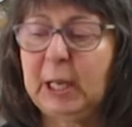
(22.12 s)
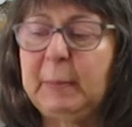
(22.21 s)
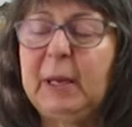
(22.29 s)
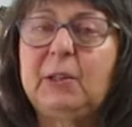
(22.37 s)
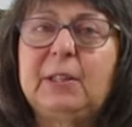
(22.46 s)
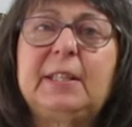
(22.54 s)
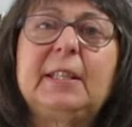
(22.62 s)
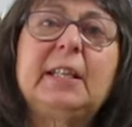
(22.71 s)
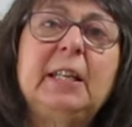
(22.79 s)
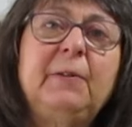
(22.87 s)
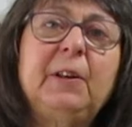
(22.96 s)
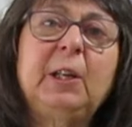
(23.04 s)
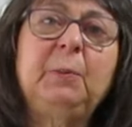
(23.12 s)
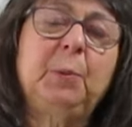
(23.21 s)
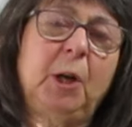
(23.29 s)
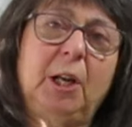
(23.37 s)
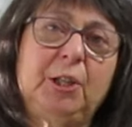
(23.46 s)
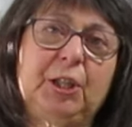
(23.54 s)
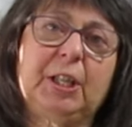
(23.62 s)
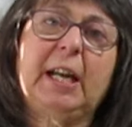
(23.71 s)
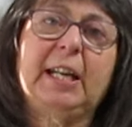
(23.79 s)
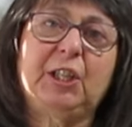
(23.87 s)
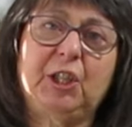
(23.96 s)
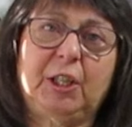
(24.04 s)
about a significant project
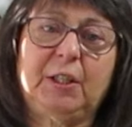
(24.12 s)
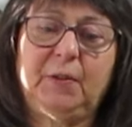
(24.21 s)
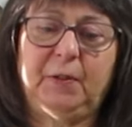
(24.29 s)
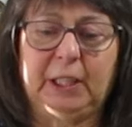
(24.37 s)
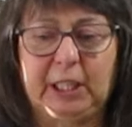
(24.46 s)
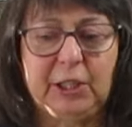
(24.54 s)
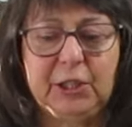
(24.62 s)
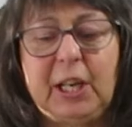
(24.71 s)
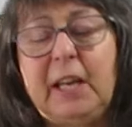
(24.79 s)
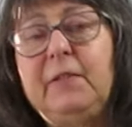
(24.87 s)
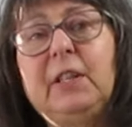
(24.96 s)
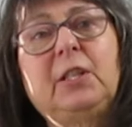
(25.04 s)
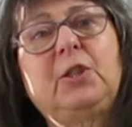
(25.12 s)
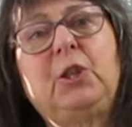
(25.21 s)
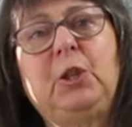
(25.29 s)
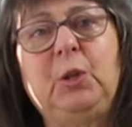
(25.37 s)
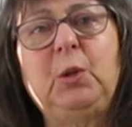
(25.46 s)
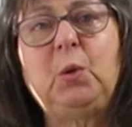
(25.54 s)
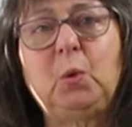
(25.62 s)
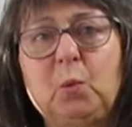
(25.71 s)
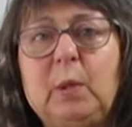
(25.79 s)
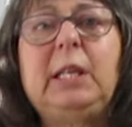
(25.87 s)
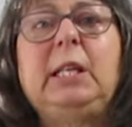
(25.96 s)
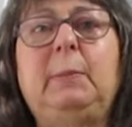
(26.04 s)
I just finished. I've done two
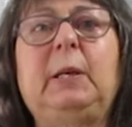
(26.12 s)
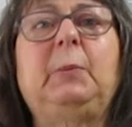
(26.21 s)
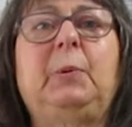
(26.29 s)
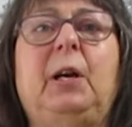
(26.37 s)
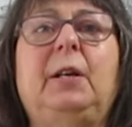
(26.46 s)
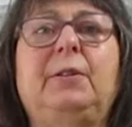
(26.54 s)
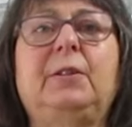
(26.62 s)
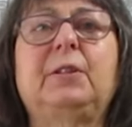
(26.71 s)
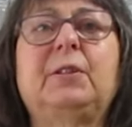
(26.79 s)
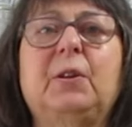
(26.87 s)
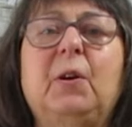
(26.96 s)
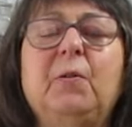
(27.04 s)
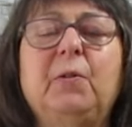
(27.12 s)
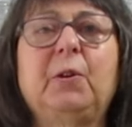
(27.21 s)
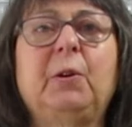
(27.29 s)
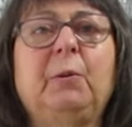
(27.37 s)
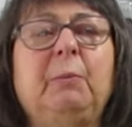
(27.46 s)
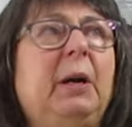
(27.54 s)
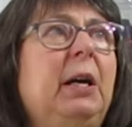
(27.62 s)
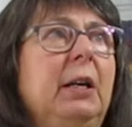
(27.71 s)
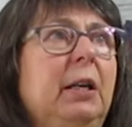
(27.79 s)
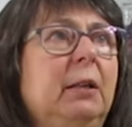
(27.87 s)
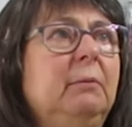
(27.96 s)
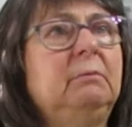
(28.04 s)
really big projects over
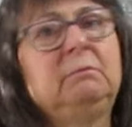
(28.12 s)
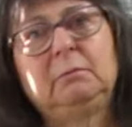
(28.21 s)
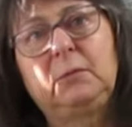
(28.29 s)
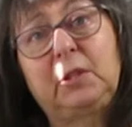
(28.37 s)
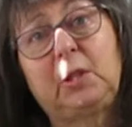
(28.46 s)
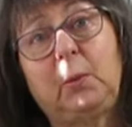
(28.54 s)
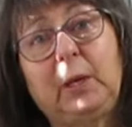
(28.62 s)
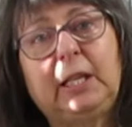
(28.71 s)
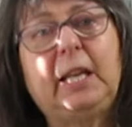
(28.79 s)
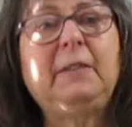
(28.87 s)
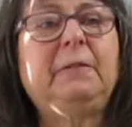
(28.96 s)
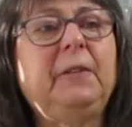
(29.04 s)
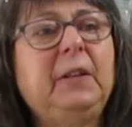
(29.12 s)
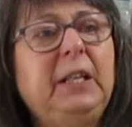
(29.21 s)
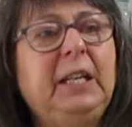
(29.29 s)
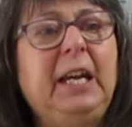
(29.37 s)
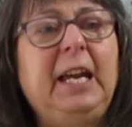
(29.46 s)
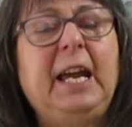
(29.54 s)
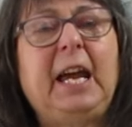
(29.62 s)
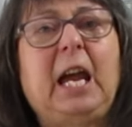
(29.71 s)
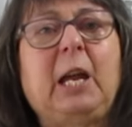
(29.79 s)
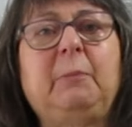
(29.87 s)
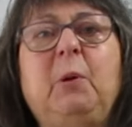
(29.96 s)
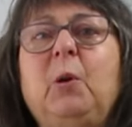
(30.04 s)
my sewing life,
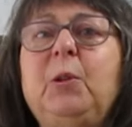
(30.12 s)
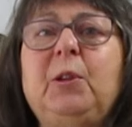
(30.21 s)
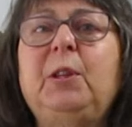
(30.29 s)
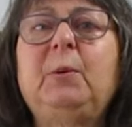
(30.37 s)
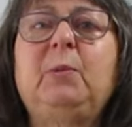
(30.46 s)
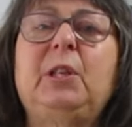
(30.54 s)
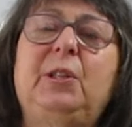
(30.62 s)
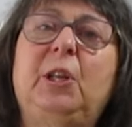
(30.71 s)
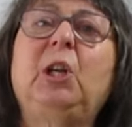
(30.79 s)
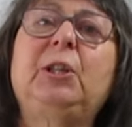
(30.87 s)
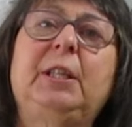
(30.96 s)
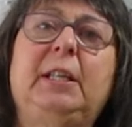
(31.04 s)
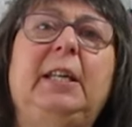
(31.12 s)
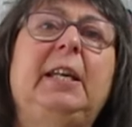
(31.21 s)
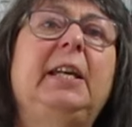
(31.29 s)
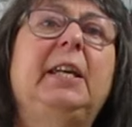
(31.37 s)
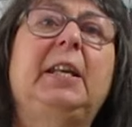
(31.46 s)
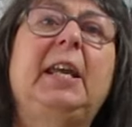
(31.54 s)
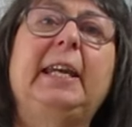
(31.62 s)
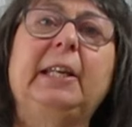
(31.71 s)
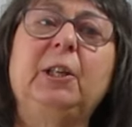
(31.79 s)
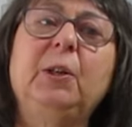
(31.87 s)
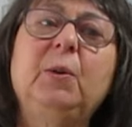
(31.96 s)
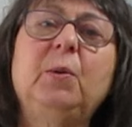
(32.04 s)
and both of them resulted in a
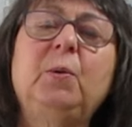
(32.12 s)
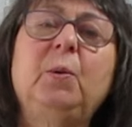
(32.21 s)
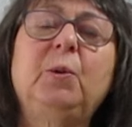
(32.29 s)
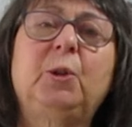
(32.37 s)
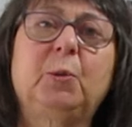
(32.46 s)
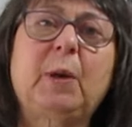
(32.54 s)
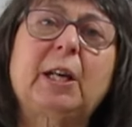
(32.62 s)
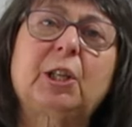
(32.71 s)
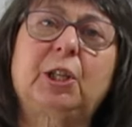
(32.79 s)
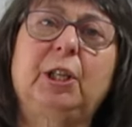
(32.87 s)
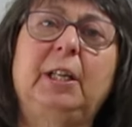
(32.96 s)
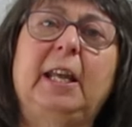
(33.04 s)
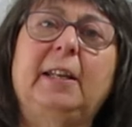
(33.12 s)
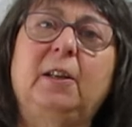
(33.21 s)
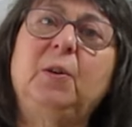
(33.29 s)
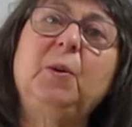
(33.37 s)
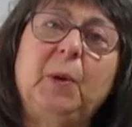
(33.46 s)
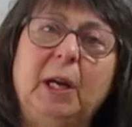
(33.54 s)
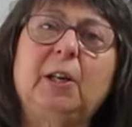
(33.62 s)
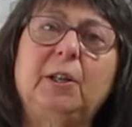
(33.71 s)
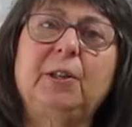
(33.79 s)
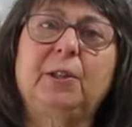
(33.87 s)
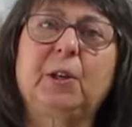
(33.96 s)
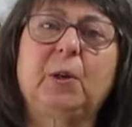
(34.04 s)
new direction and a new
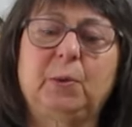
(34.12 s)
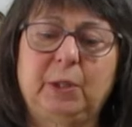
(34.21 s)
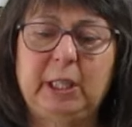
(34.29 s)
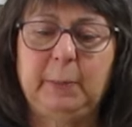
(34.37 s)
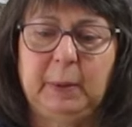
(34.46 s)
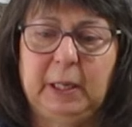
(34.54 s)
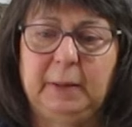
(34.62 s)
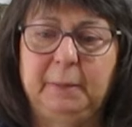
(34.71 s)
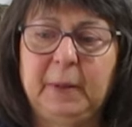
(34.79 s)
area to go deep in.